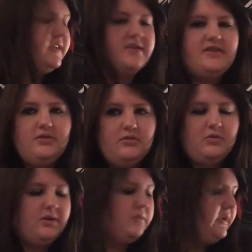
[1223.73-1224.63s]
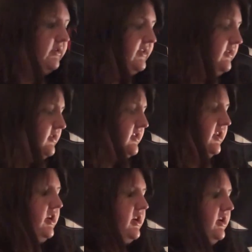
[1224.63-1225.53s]
So still quite a while
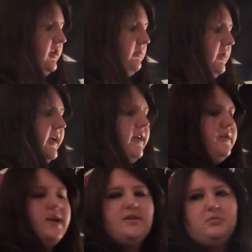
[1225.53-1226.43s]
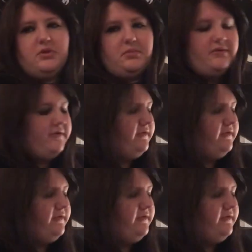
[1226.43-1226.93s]
to go, but I haven't had a proper